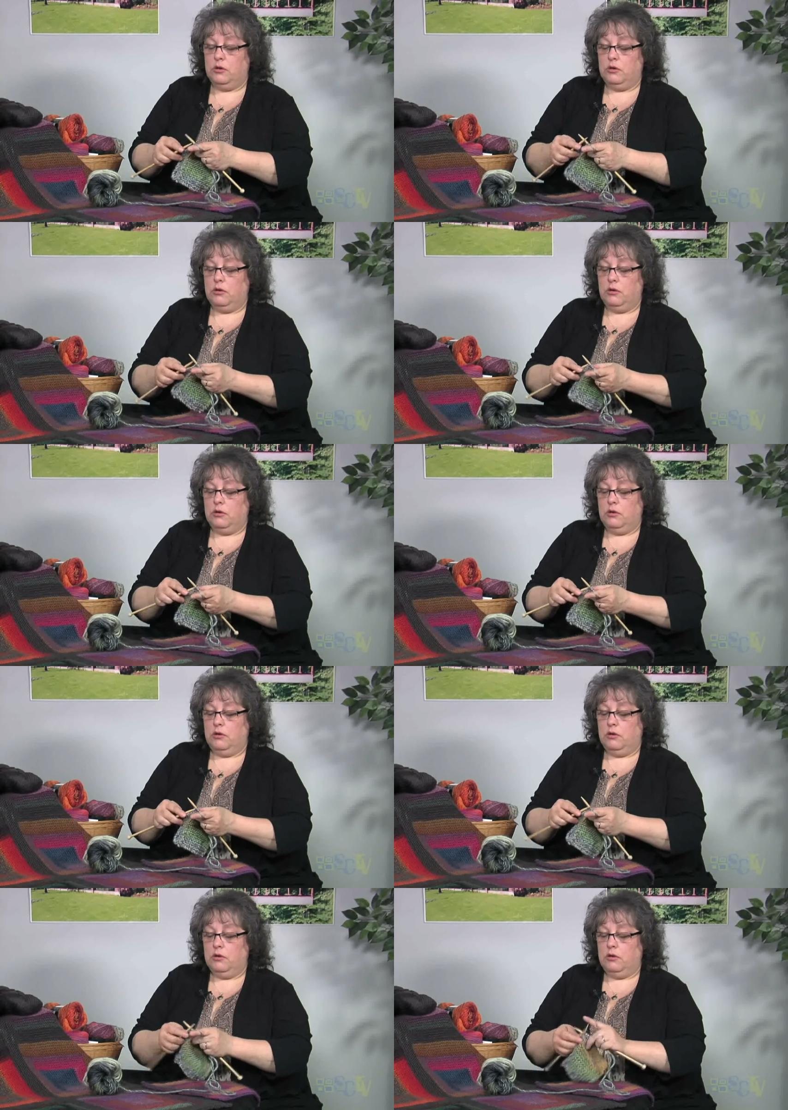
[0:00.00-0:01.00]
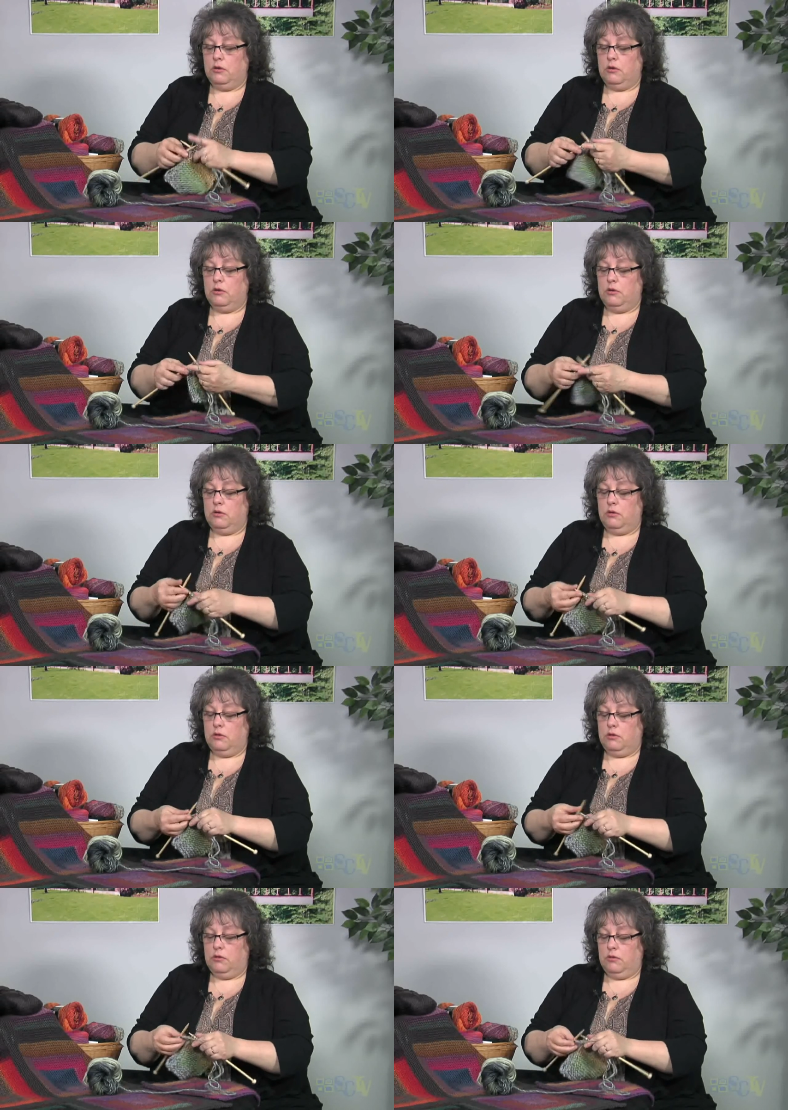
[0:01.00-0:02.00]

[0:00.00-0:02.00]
(silence)